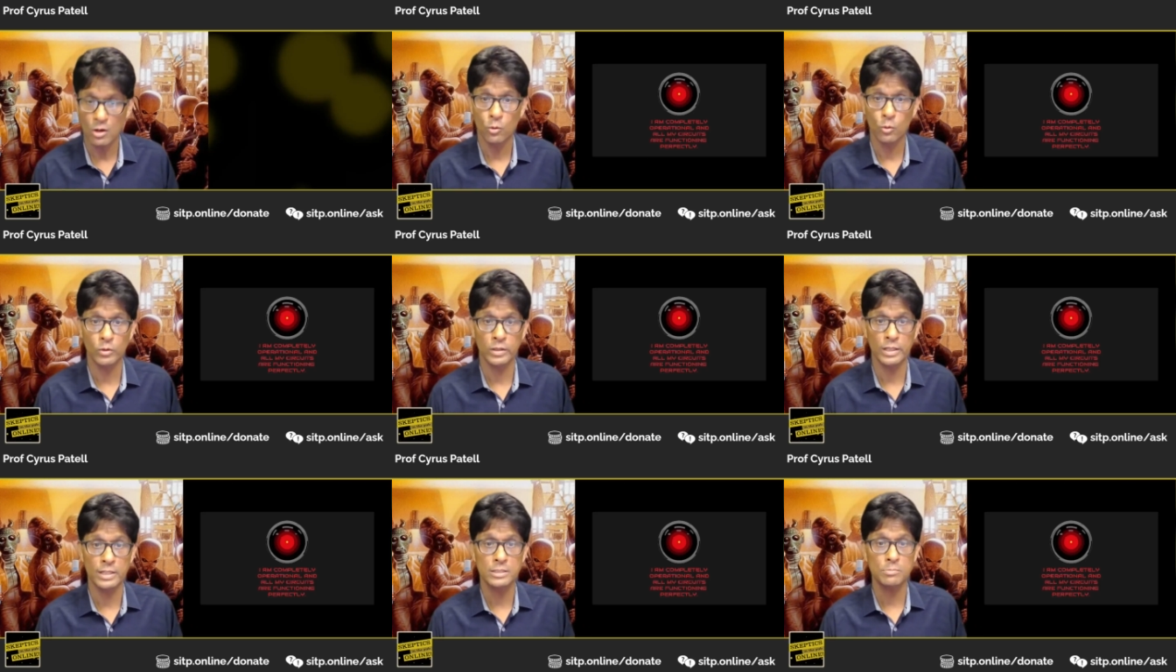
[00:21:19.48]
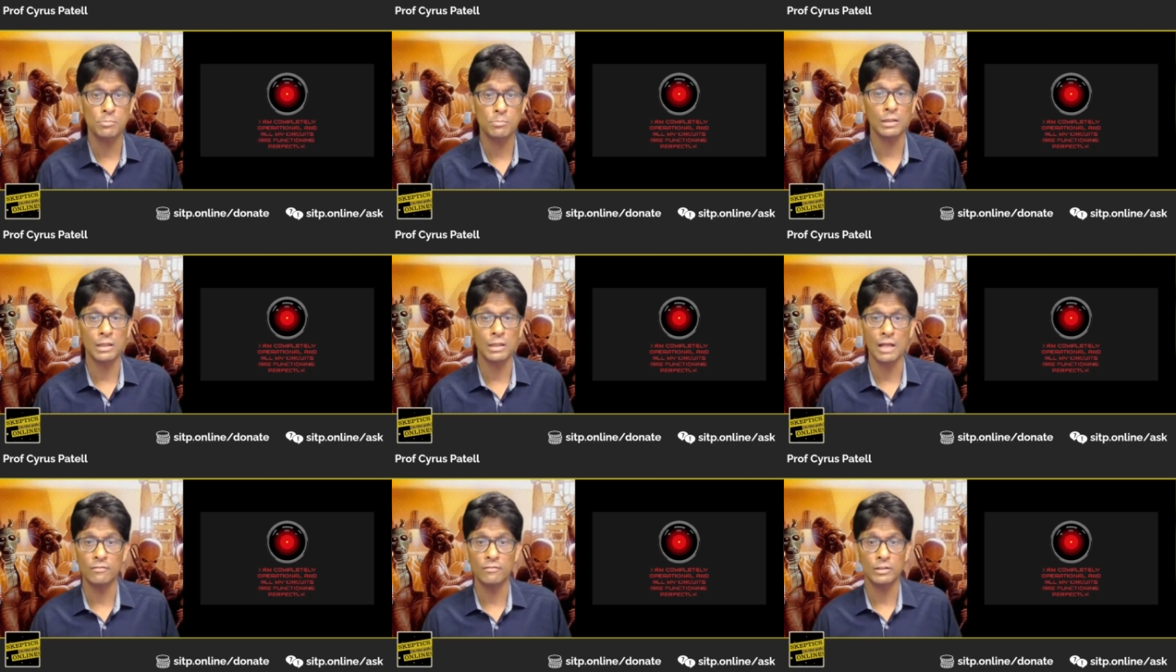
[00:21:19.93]
with its
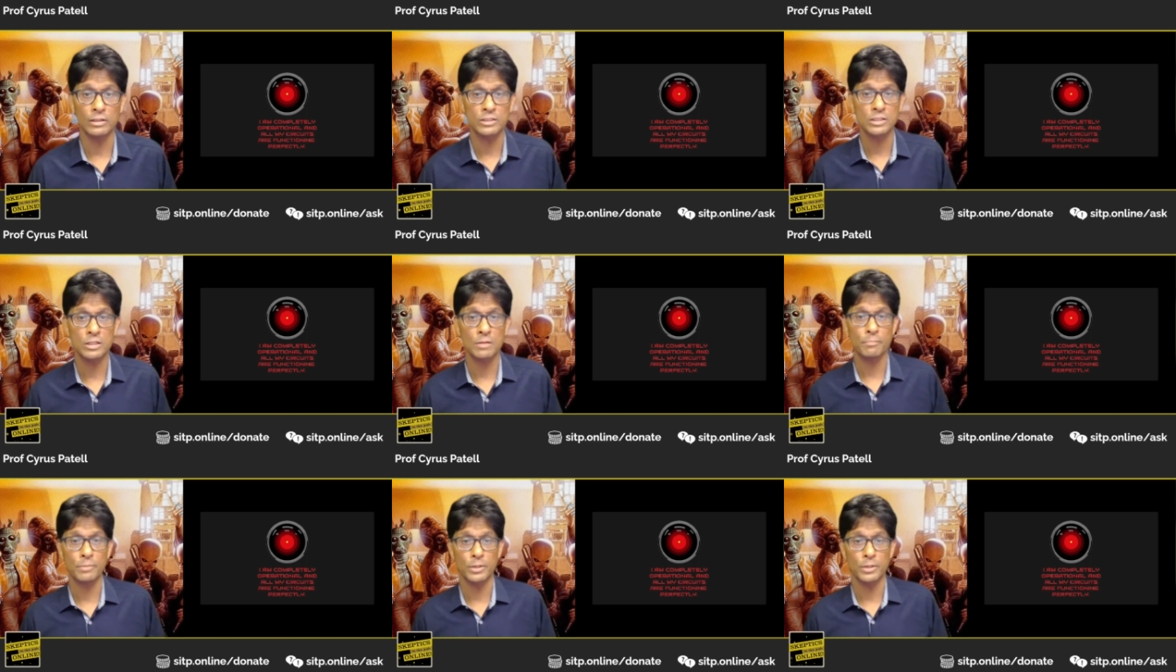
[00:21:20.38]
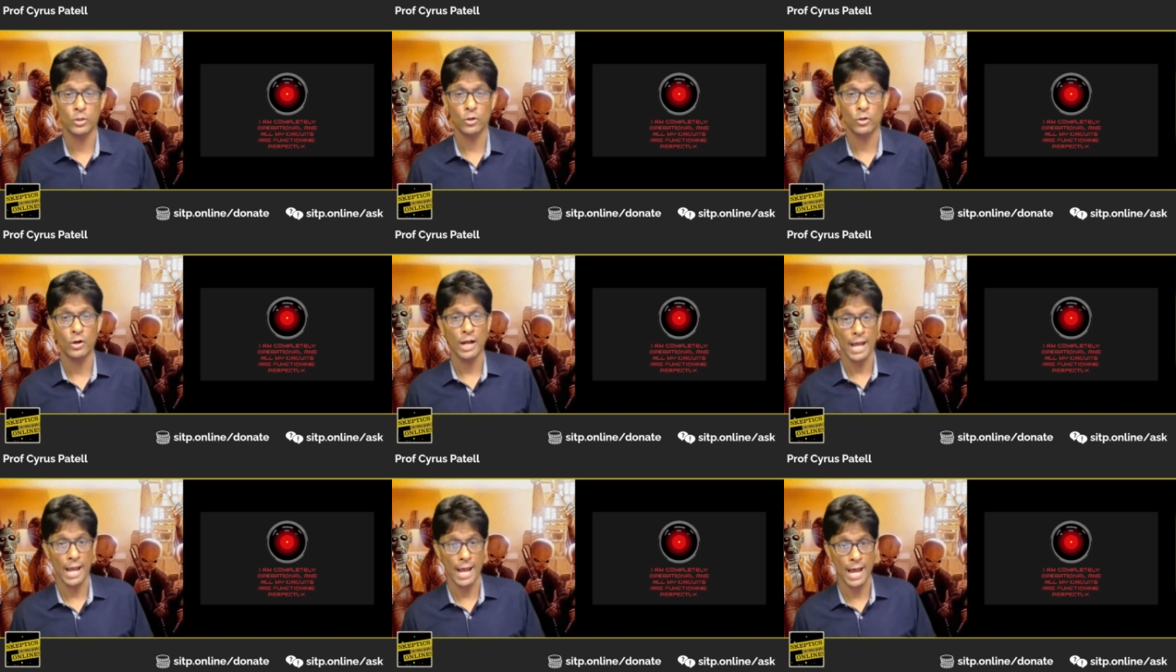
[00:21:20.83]
malevolent computer
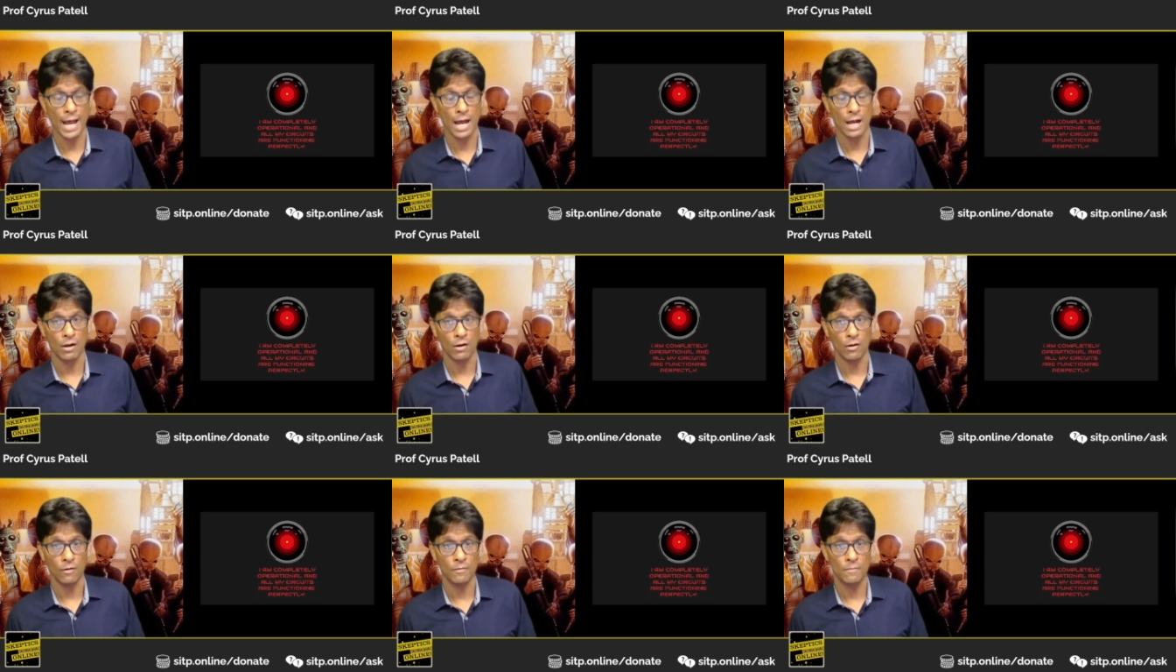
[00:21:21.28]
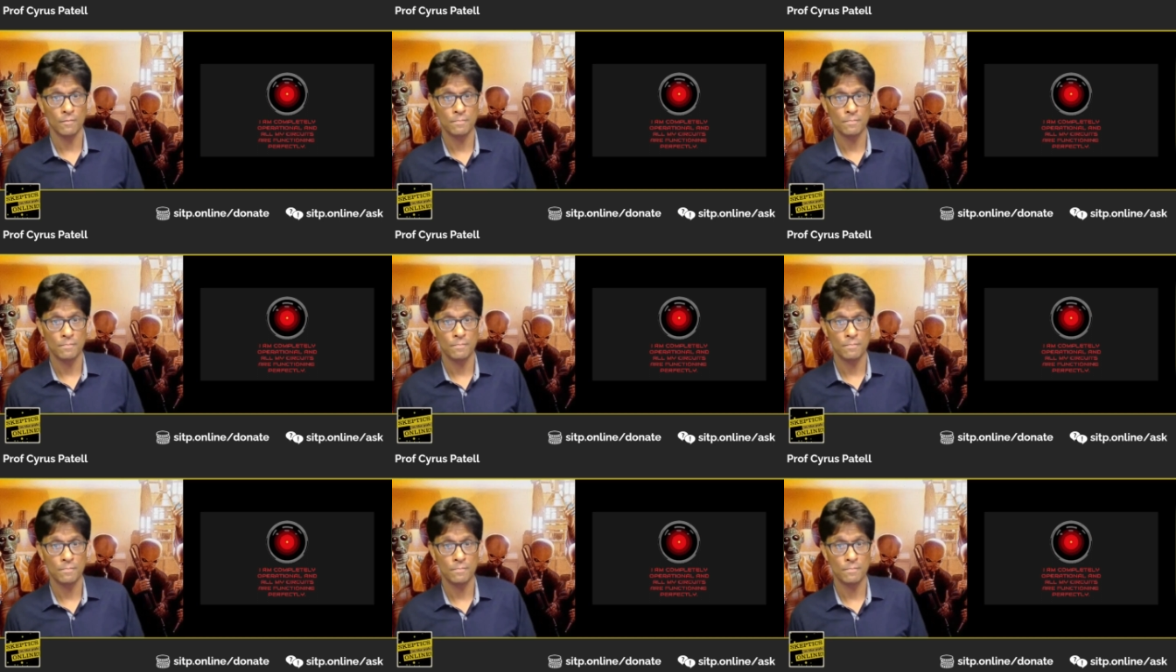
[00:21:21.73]
HAL.